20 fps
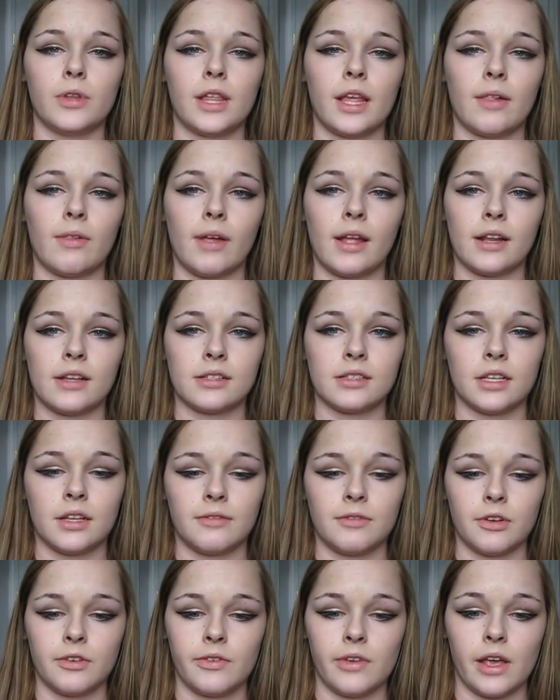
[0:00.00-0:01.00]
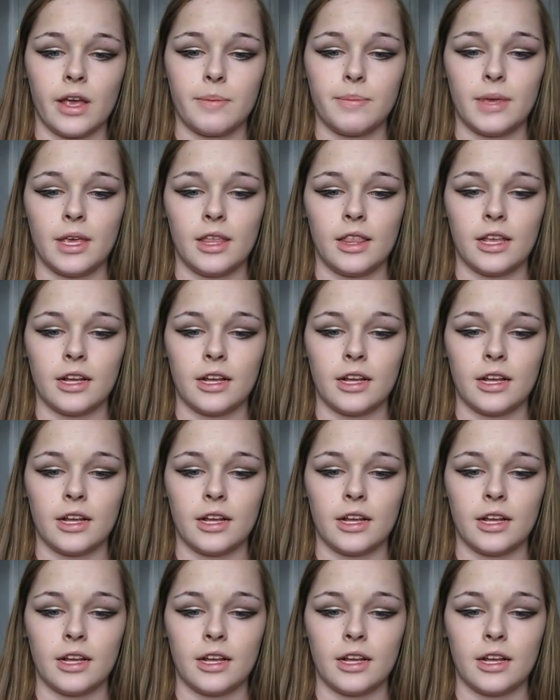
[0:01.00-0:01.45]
they let us in for VIP,